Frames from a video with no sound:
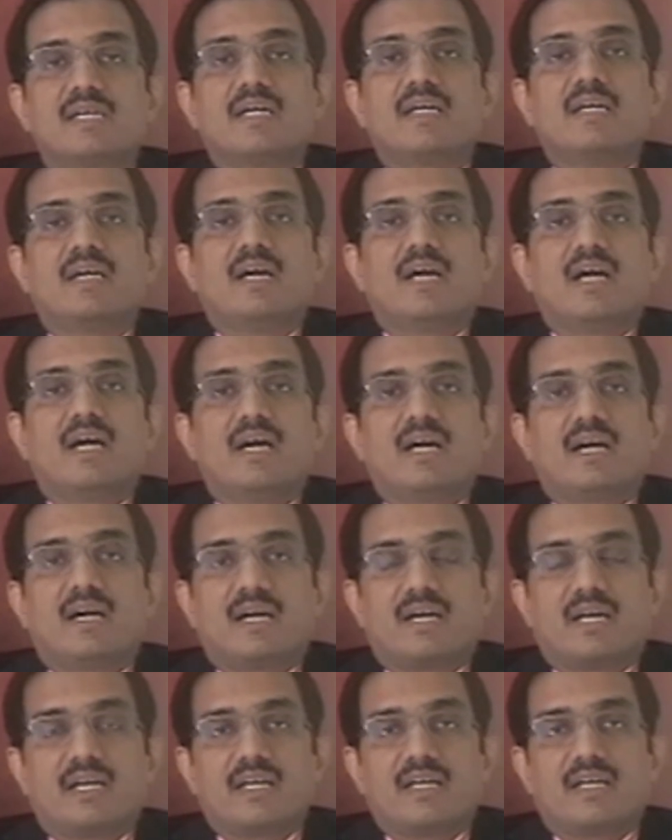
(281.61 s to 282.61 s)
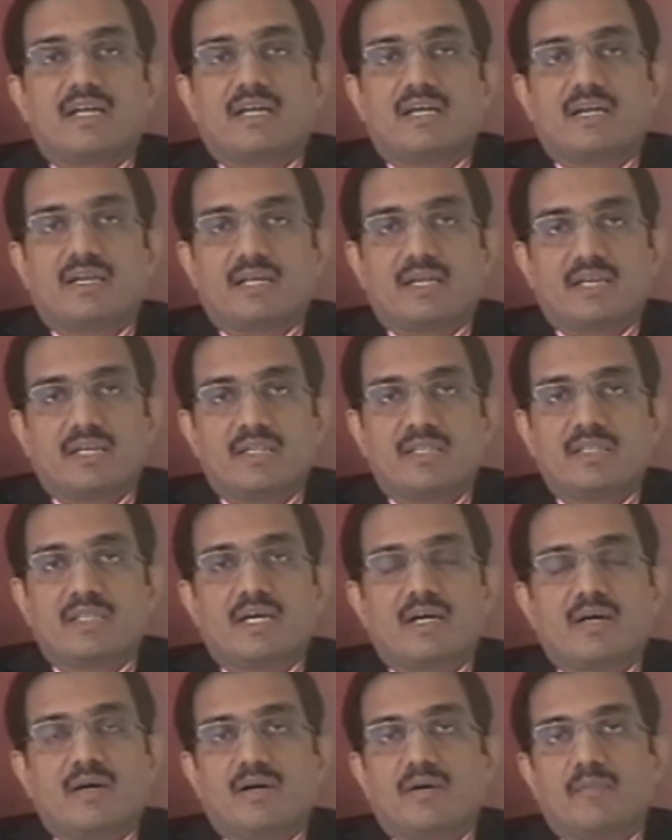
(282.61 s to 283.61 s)
in
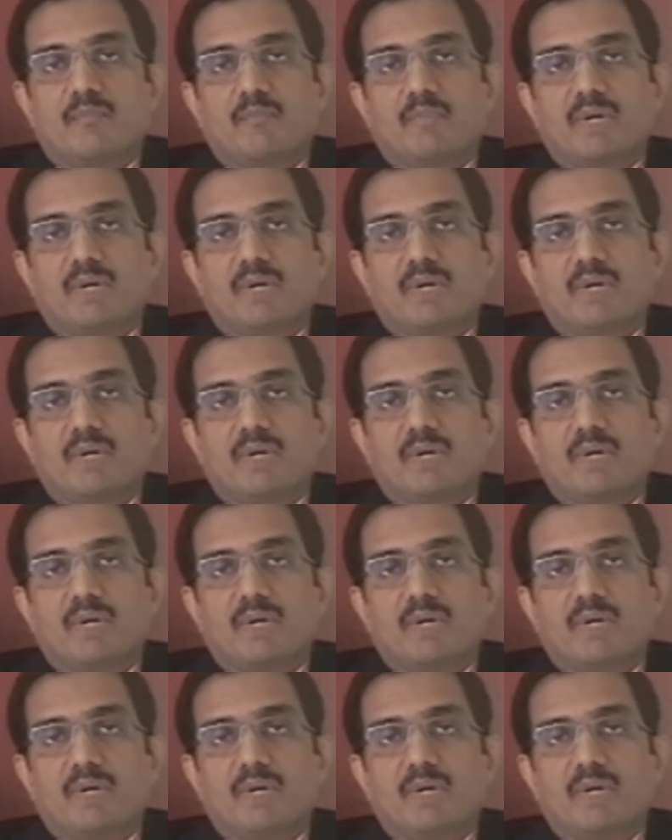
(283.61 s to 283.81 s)
the